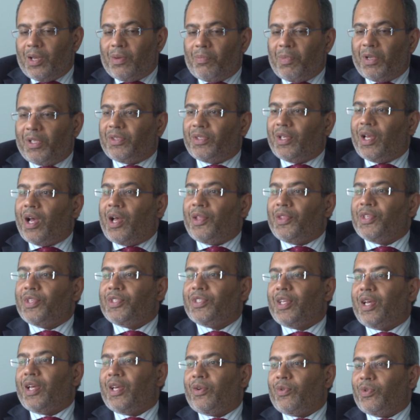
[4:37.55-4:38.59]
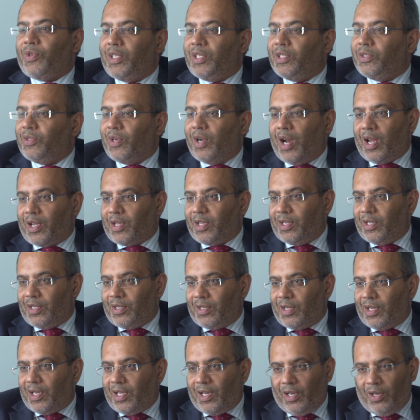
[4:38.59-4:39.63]
but others are really
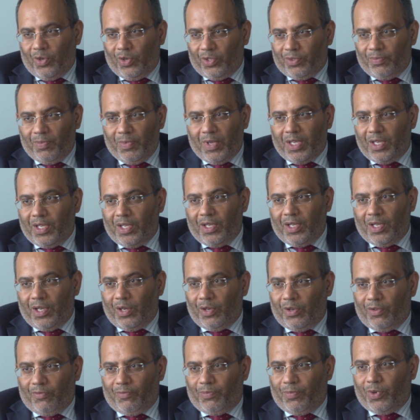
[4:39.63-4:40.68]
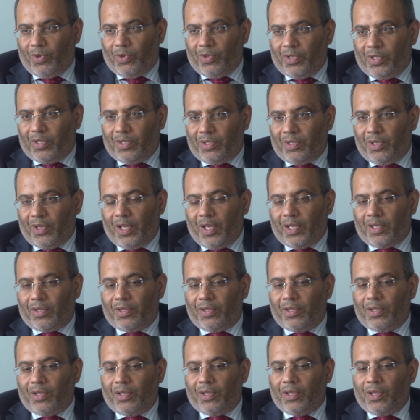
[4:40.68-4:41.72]
dragging and are not making a lot of progress, like
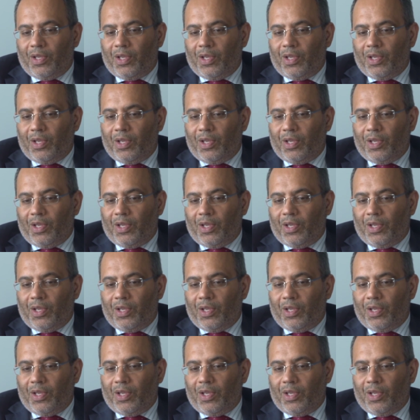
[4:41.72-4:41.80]
the